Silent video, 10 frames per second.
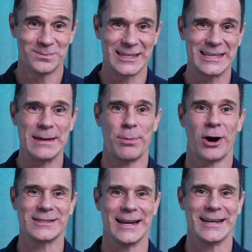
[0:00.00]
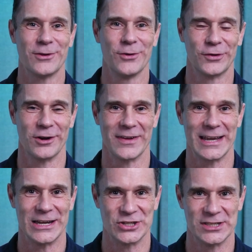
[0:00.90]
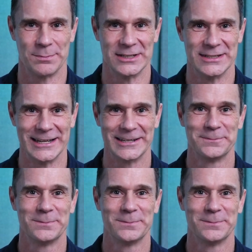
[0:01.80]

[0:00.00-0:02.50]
to keep our technical certifications up to date.